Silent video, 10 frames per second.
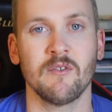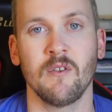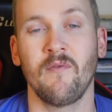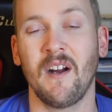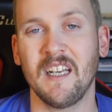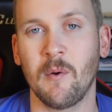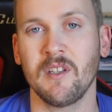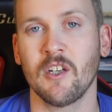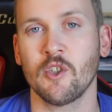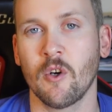So find out what
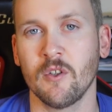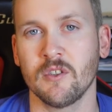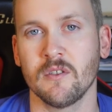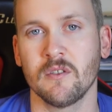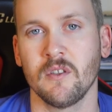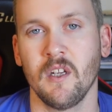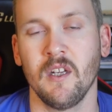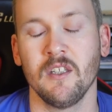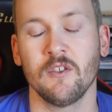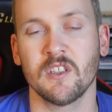that charge is,
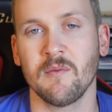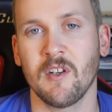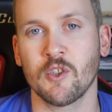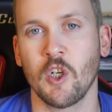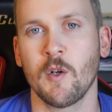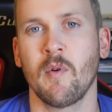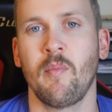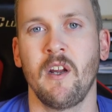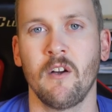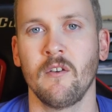just to make sure you're
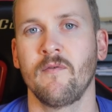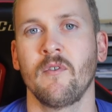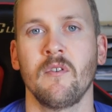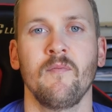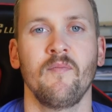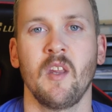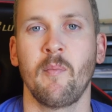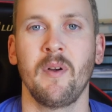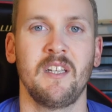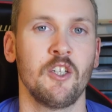prepared for a
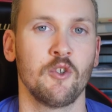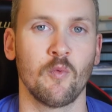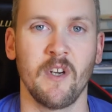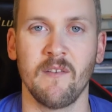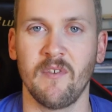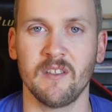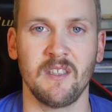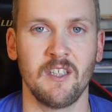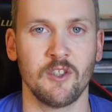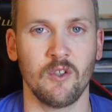potential
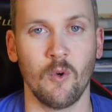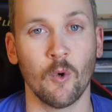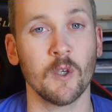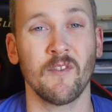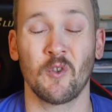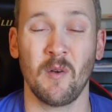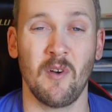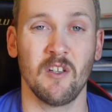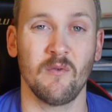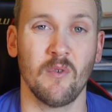reinfestation or if the treatment
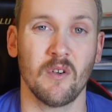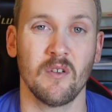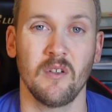doesn't work.